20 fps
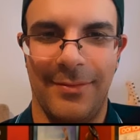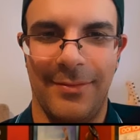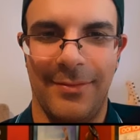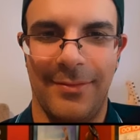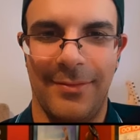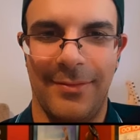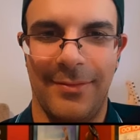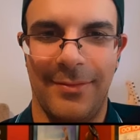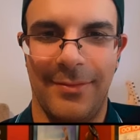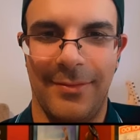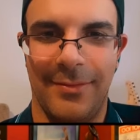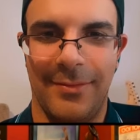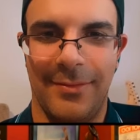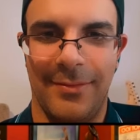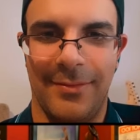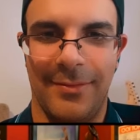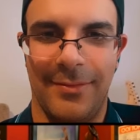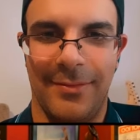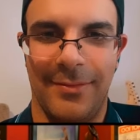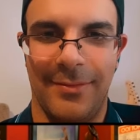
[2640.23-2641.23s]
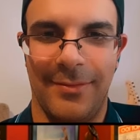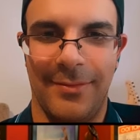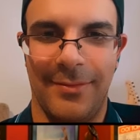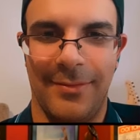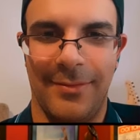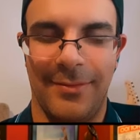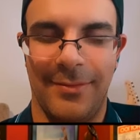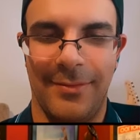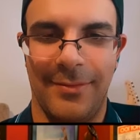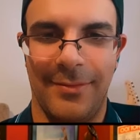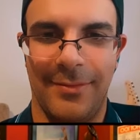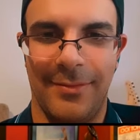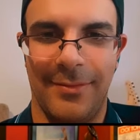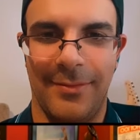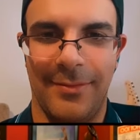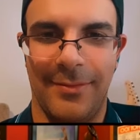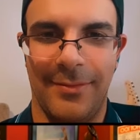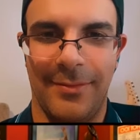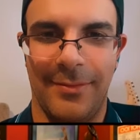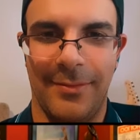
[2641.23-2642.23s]

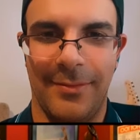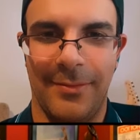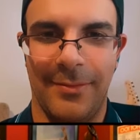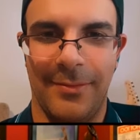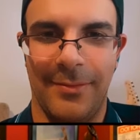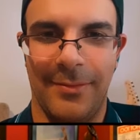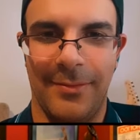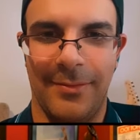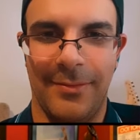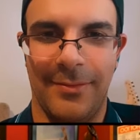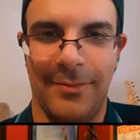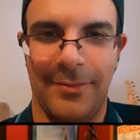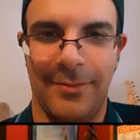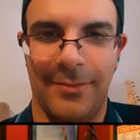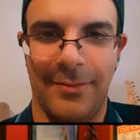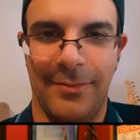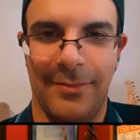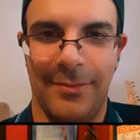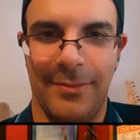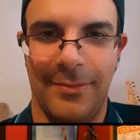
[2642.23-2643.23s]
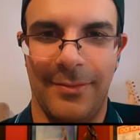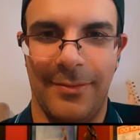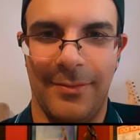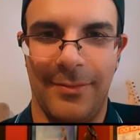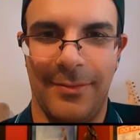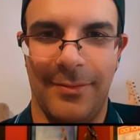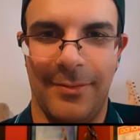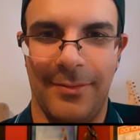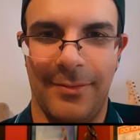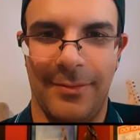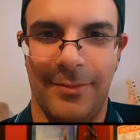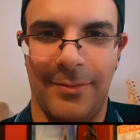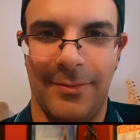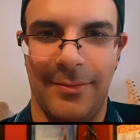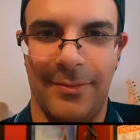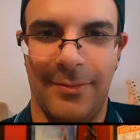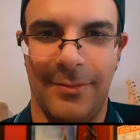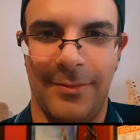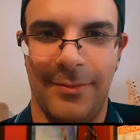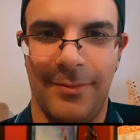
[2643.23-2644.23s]

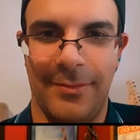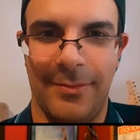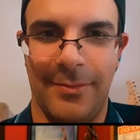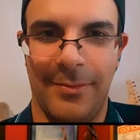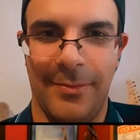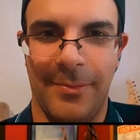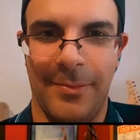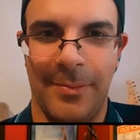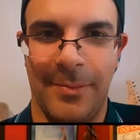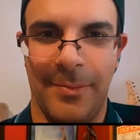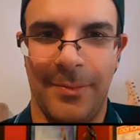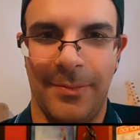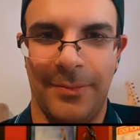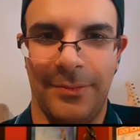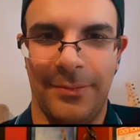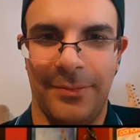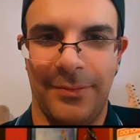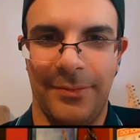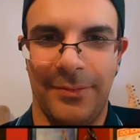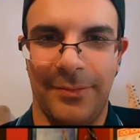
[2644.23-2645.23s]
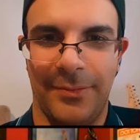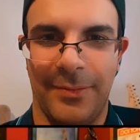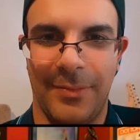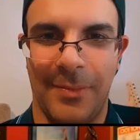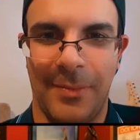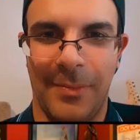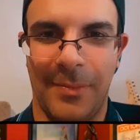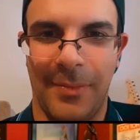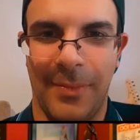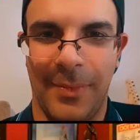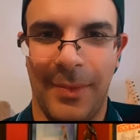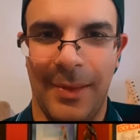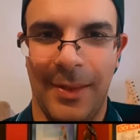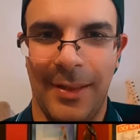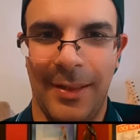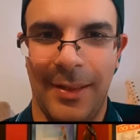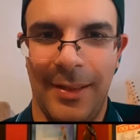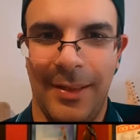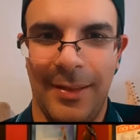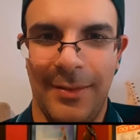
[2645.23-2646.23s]

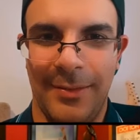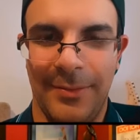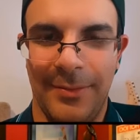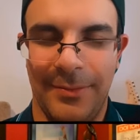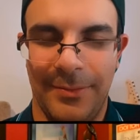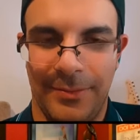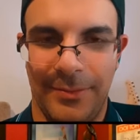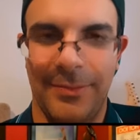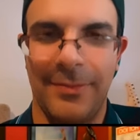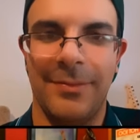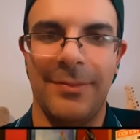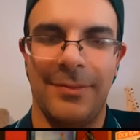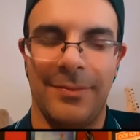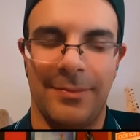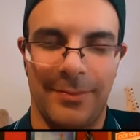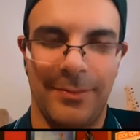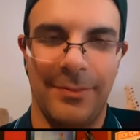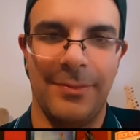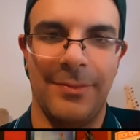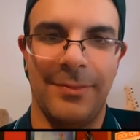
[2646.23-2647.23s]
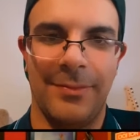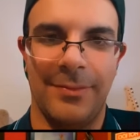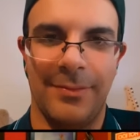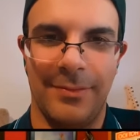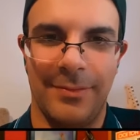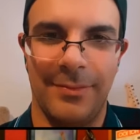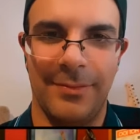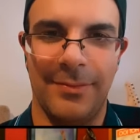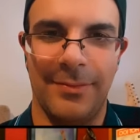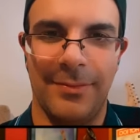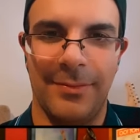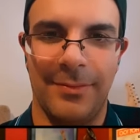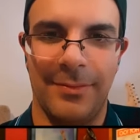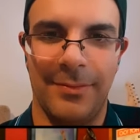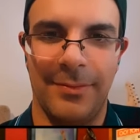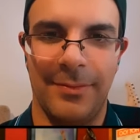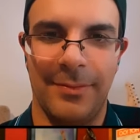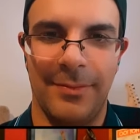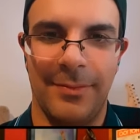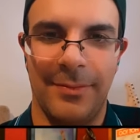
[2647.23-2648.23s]
[no speech]